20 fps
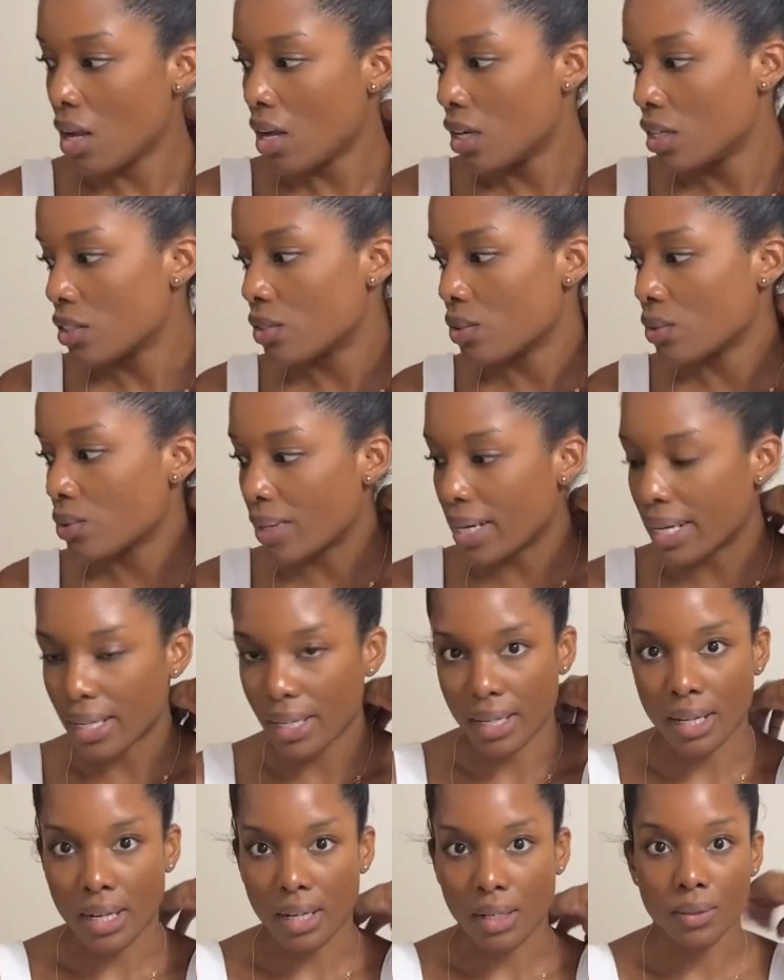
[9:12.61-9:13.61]
So right
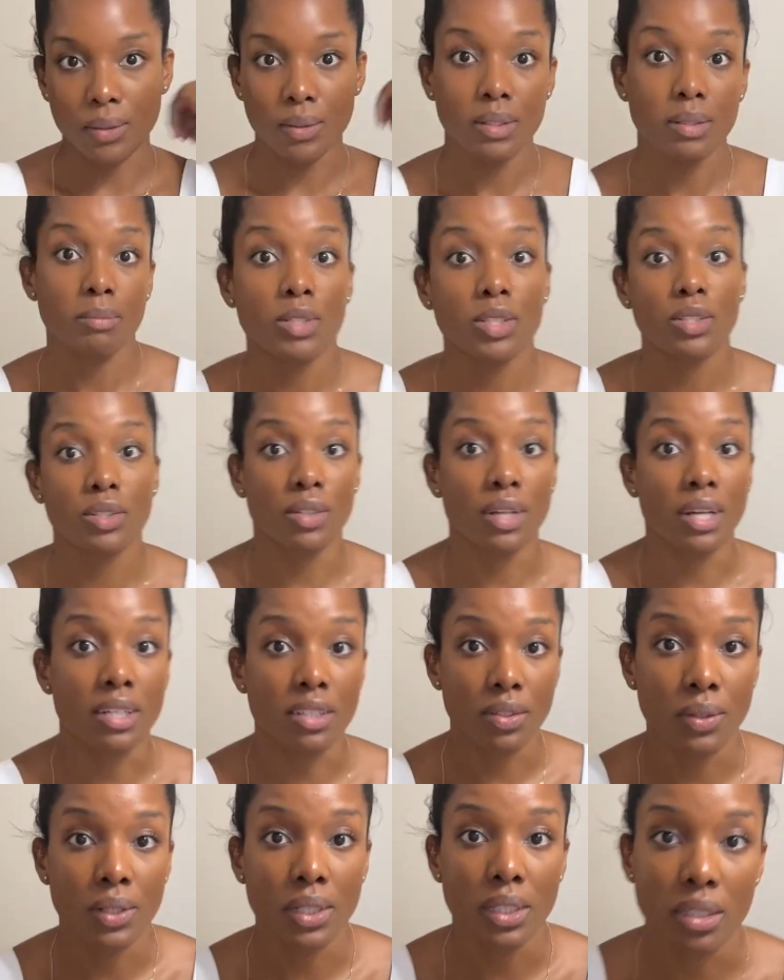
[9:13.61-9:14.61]
now, let me show you guys
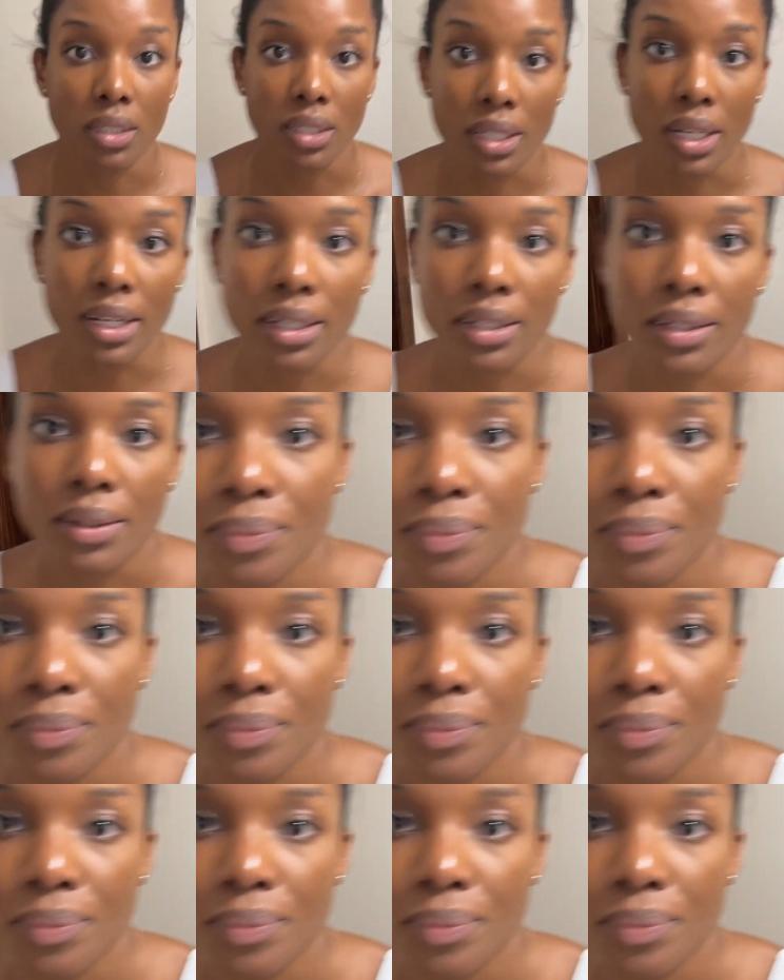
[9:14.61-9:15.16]
what it looks like.